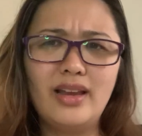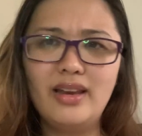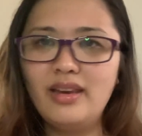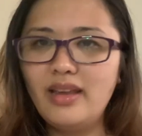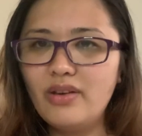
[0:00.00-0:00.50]

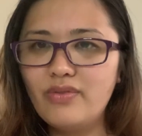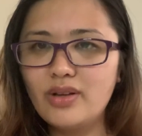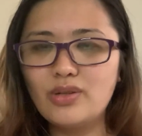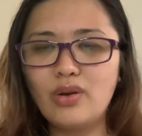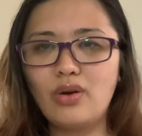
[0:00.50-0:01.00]
live
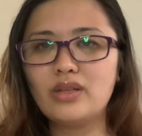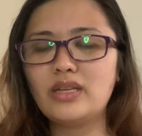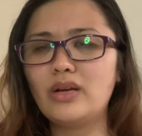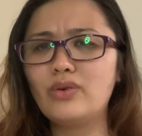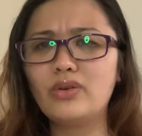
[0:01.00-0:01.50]
as long as
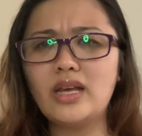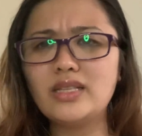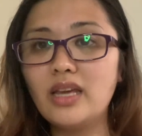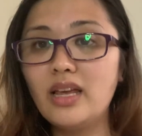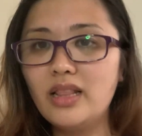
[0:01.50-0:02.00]
I could,
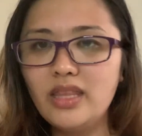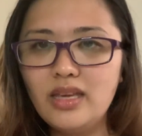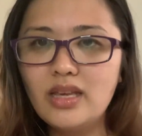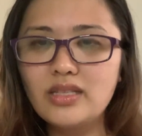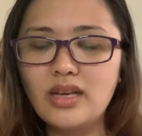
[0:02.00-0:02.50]
as
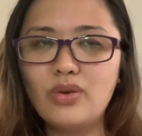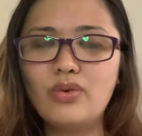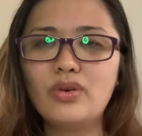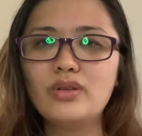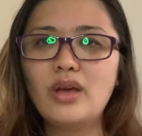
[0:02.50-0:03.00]
healthy as I
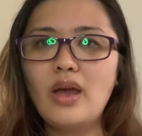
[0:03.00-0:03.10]
could,